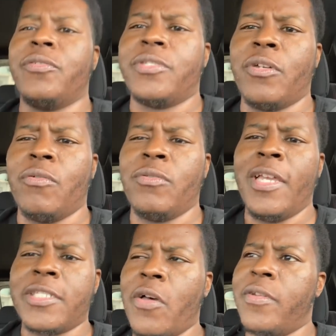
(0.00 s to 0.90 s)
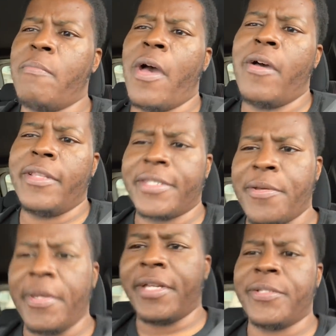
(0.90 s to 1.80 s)
So let's go in the mall. Let's go
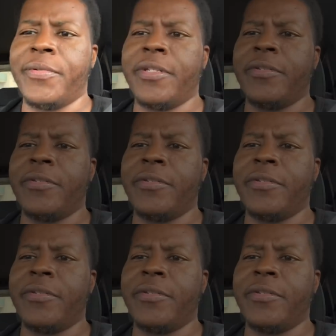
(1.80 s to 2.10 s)
make it do what it do,